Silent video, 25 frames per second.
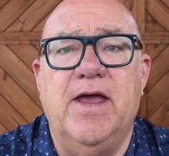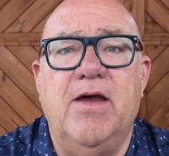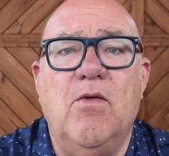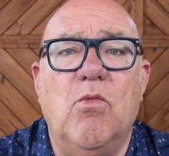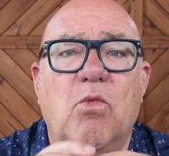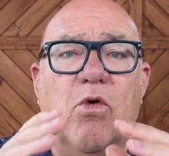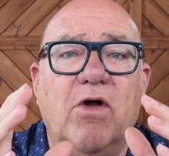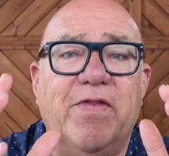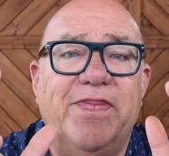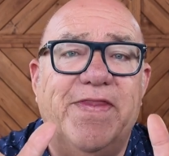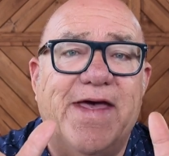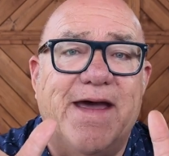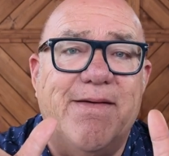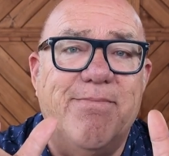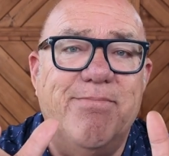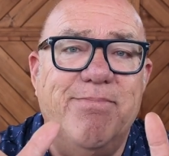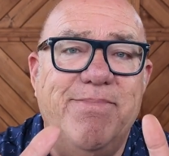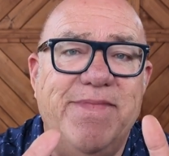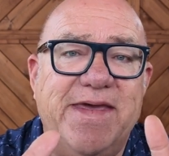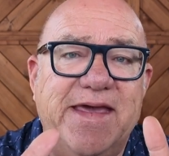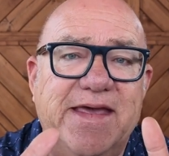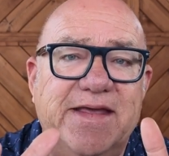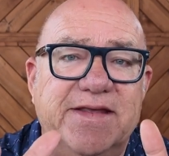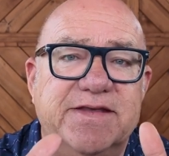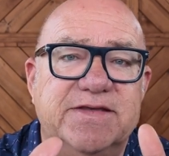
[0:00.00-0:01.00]
What that
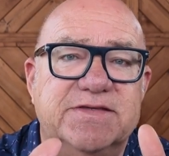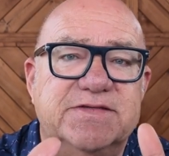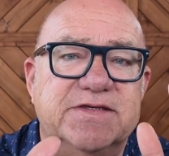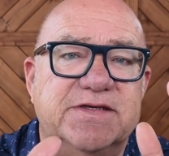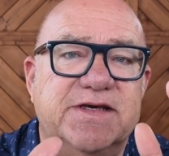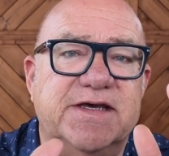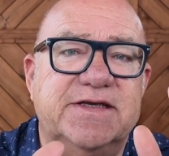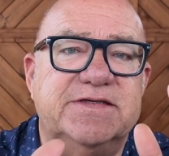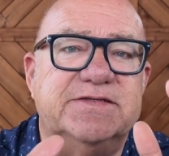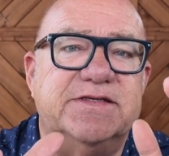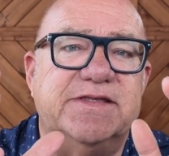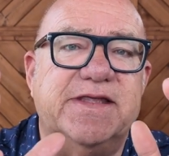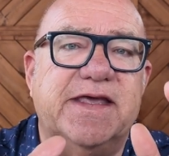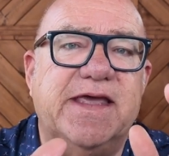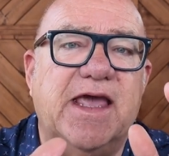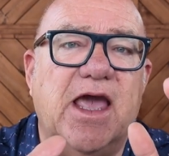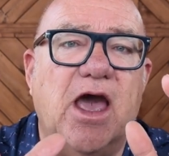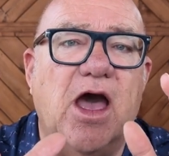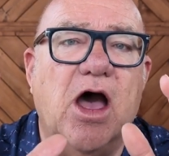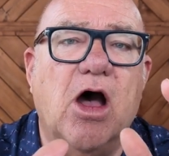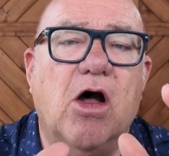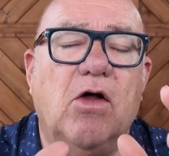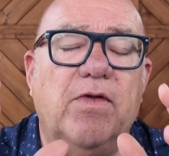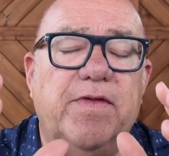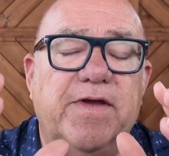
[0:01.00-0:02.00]
means is
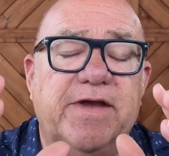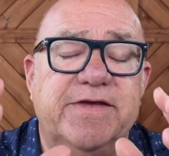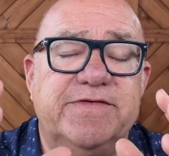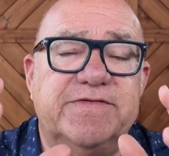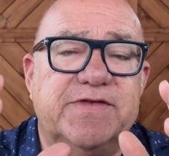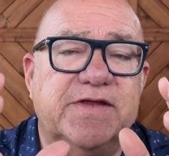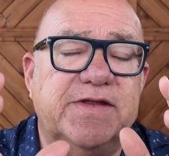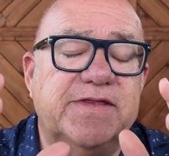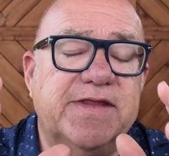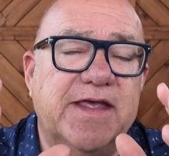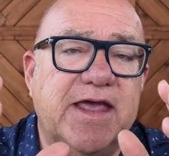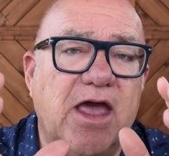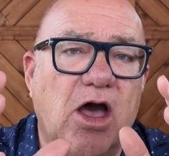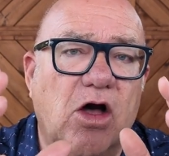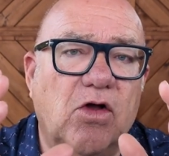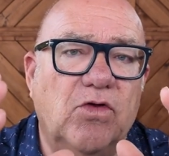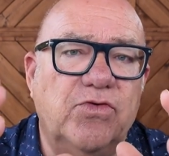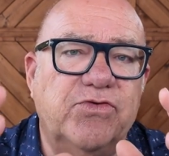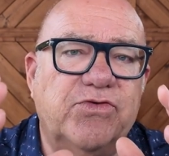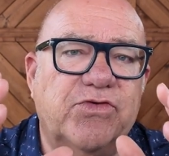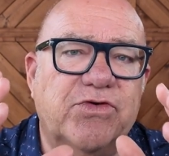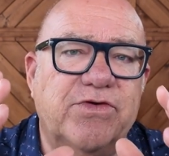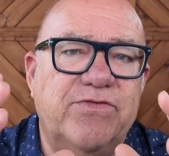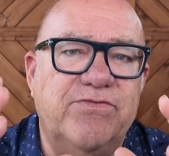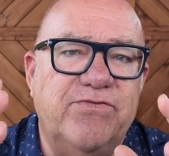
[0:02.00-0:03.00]
that the
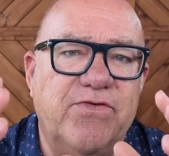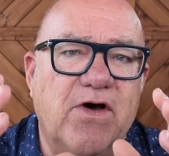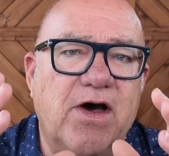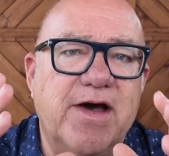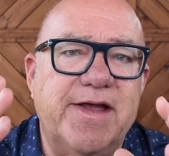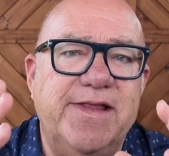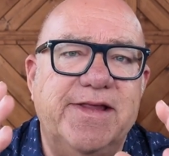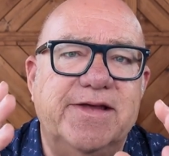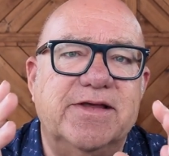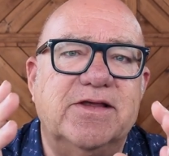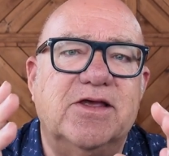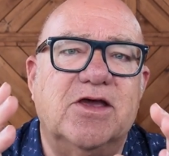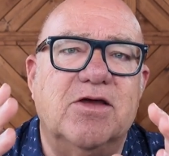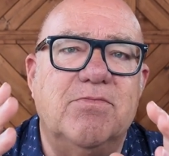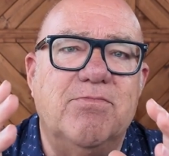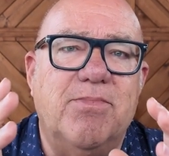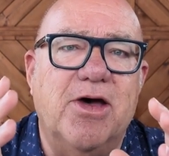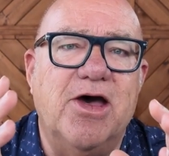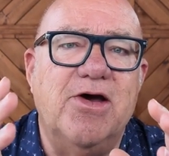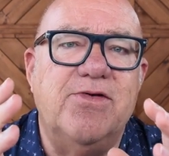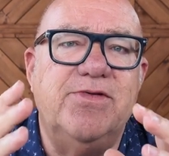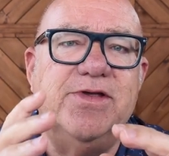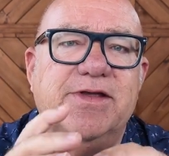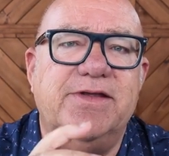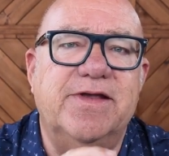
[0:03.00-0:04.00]
ultraviolet
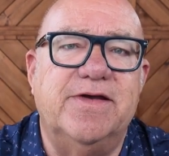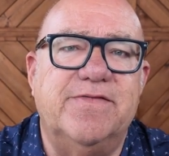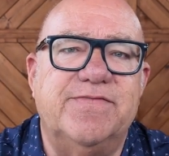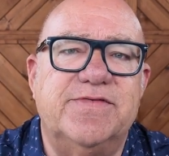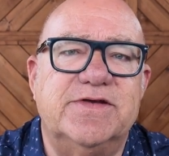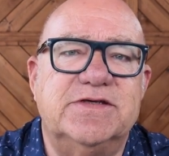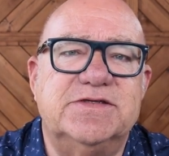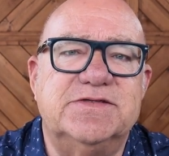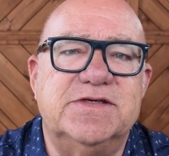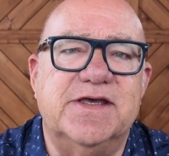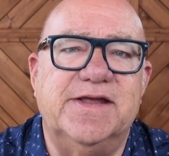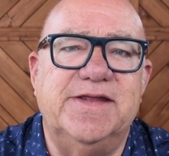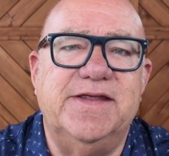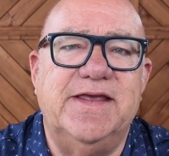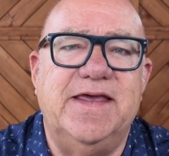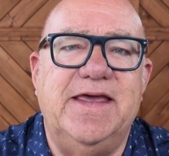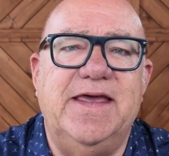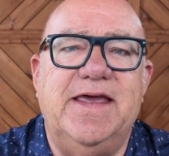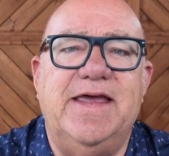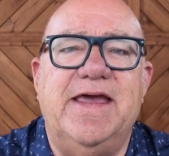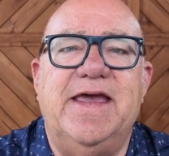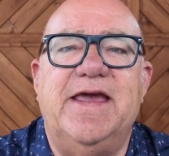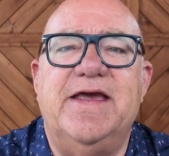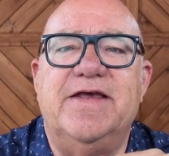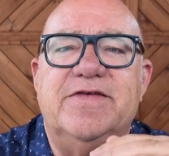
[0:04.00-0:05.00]
component of the sun
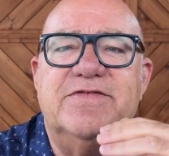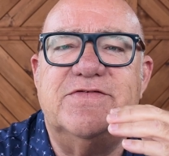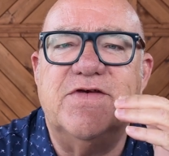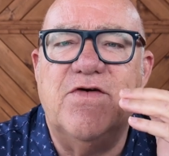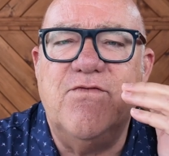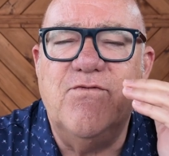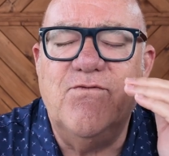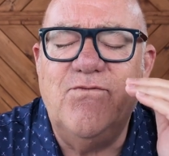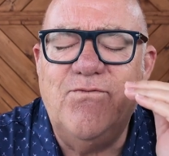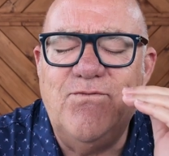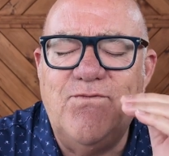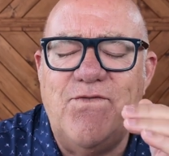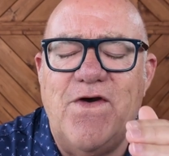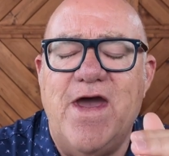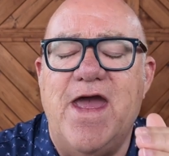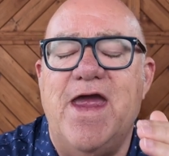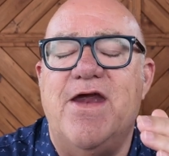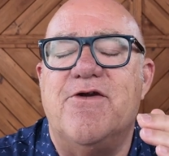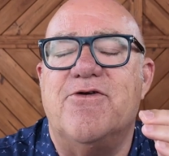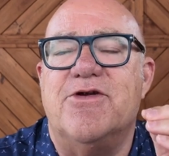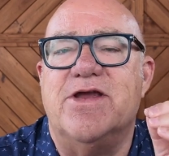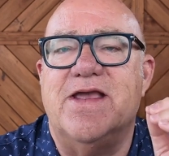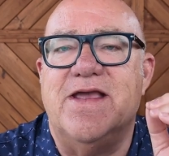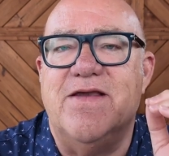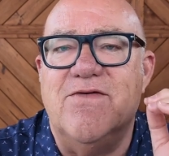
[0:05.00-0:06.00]
here is
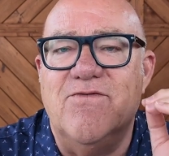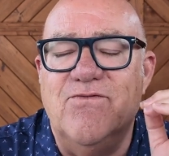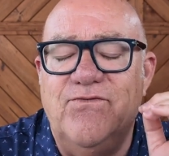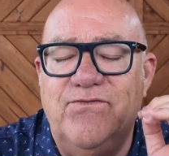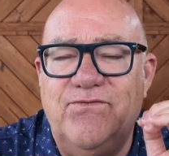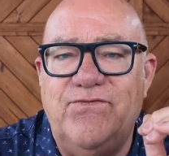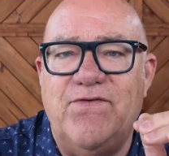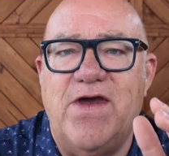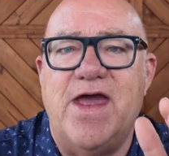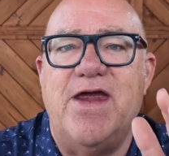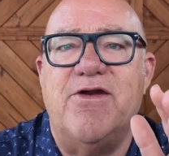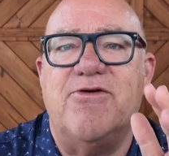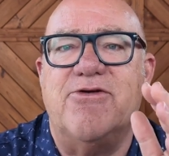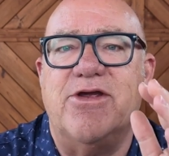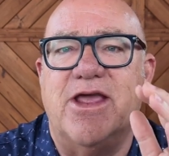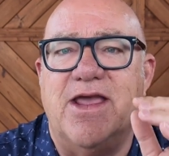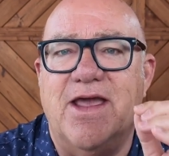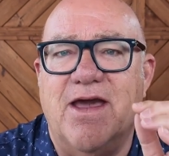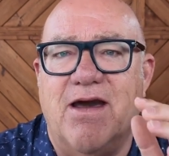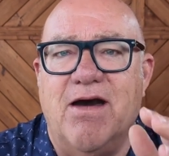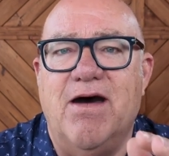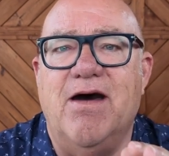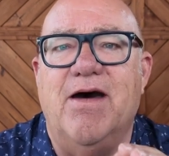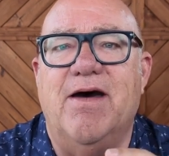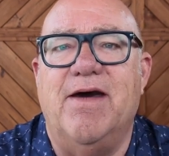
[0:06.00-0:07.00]
very, very
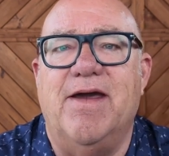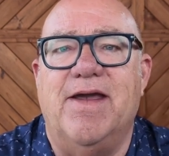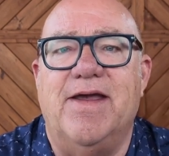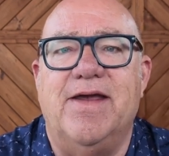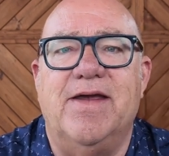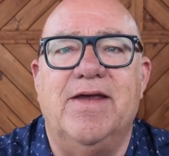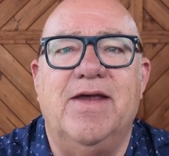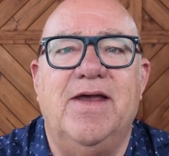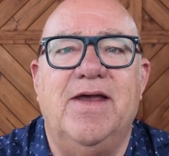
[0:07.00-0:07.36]
high,